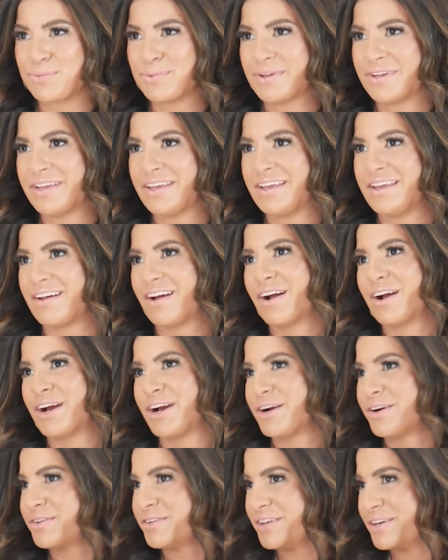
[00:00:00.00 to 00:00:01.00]
We
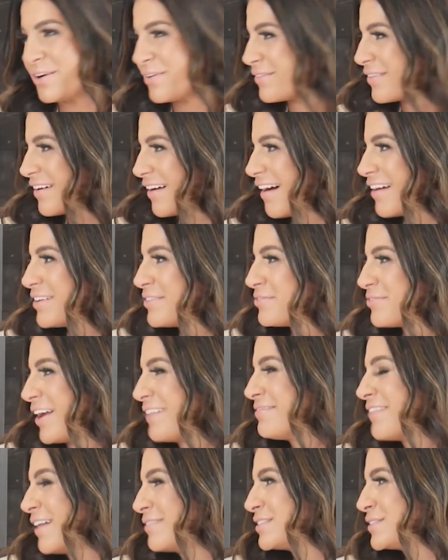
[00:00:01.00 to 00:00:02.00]
are, on a
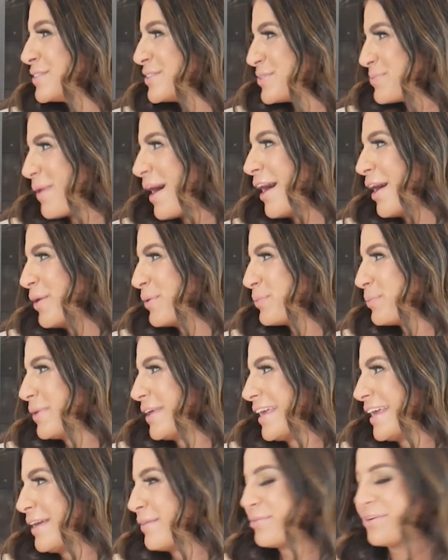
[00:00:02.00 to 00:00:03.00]
friend level as well.
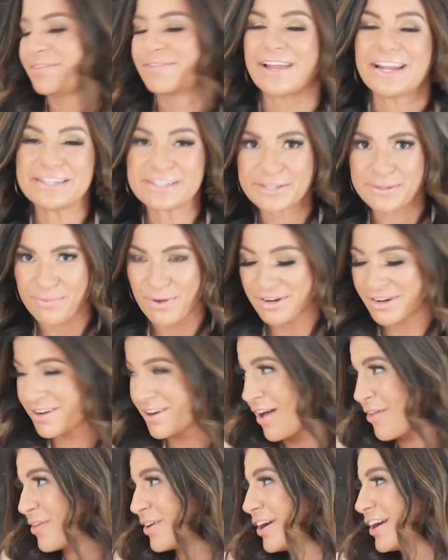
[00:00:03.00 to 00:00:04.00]
We relate to one
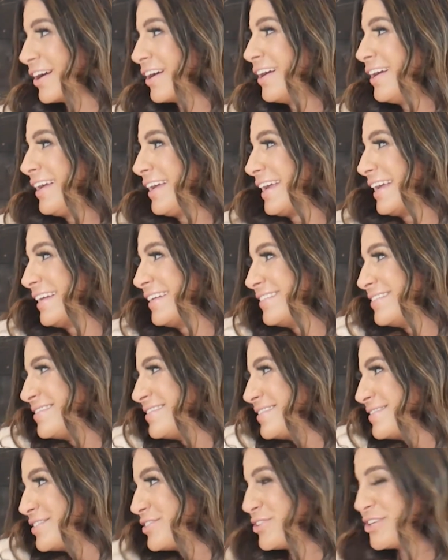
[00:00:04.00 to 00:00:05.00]
another
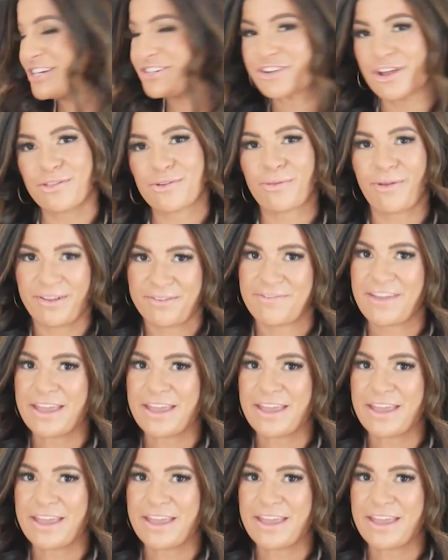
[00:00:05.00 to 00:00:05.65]
and treat each other like